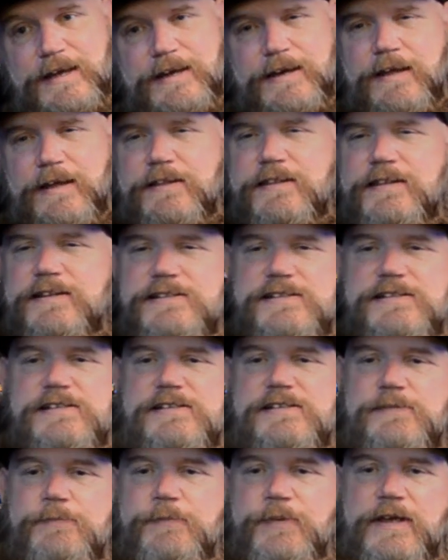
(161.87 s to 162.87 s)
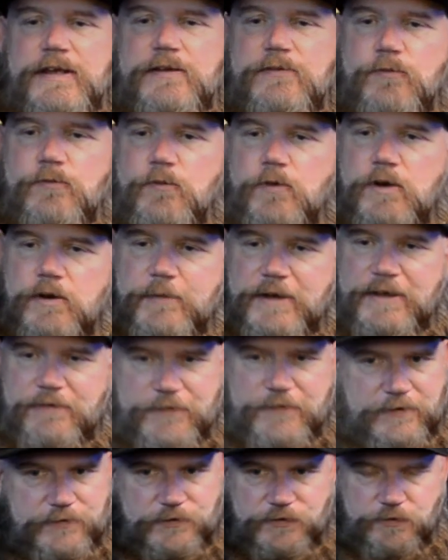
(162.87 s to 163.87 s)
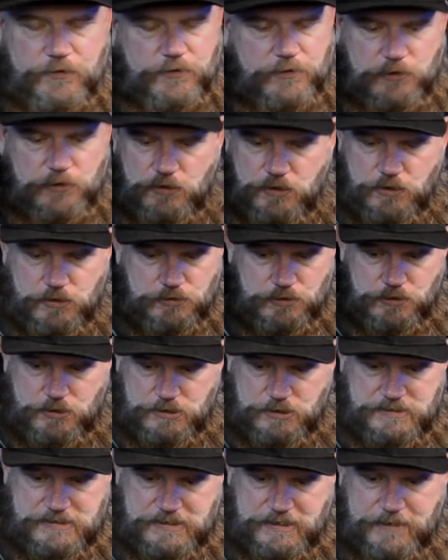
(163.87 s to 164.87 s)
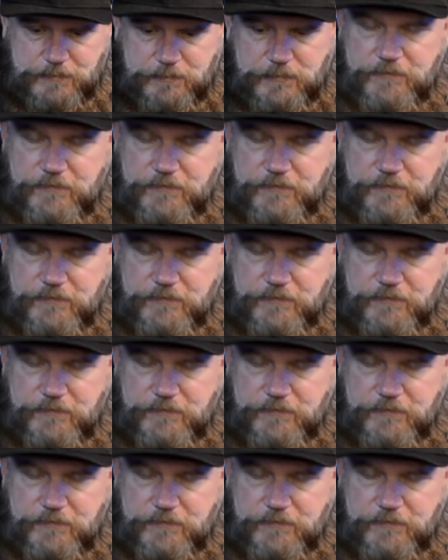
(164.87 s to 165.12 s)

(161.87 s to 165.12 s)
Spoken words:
Now this has been one of my favorites for a long time.